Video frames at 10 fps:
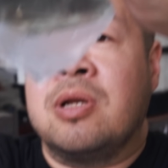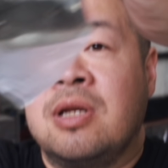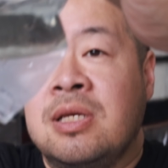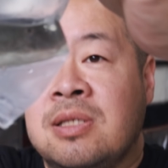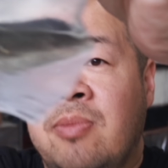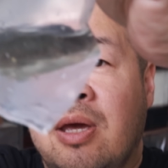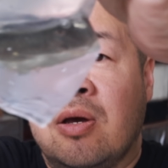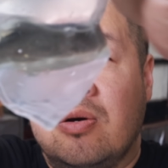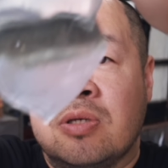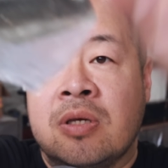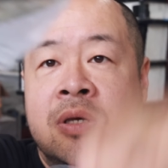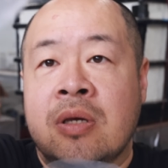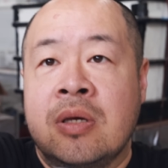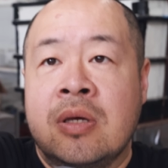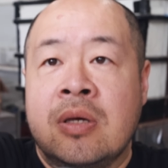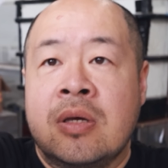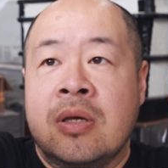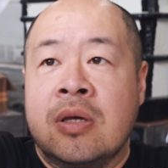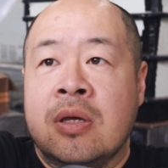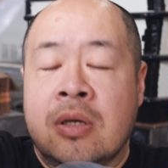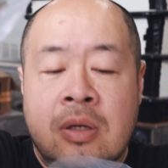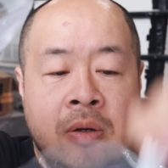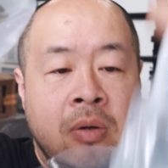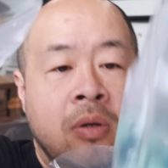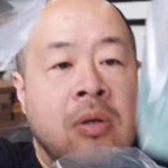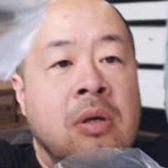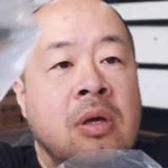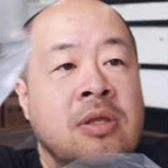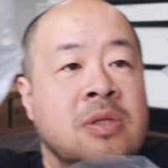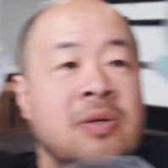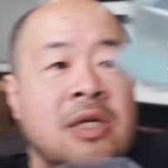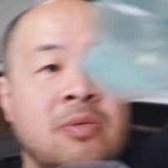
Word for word: but it is the mangoes. Whoa. Now this one